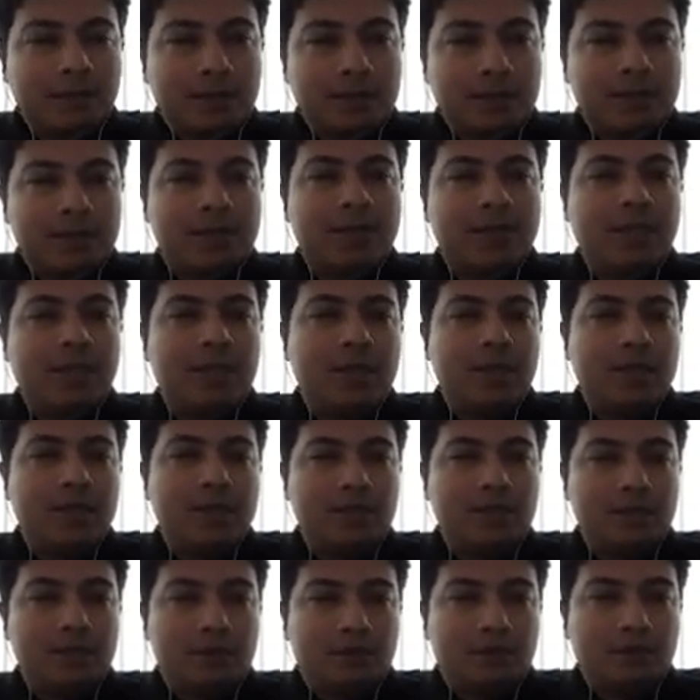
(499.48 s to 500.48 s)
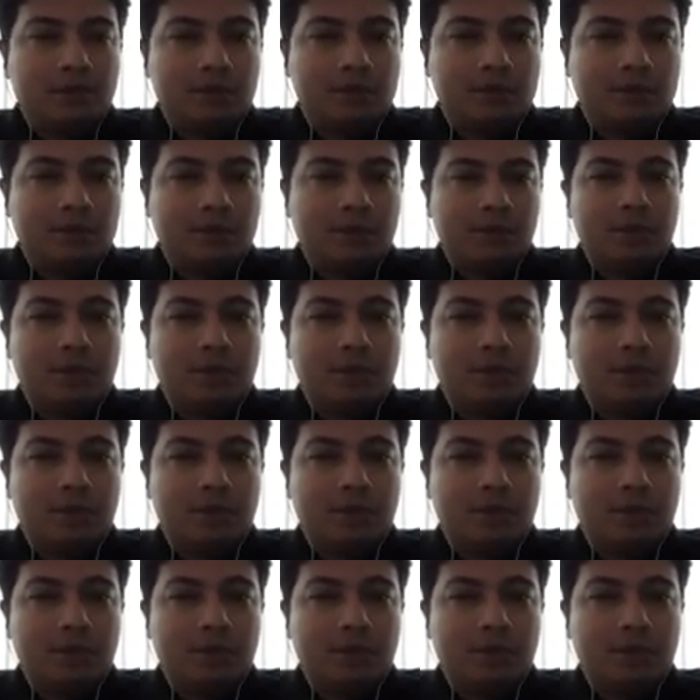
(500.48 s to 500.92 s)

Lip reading: Stealing is wrong. So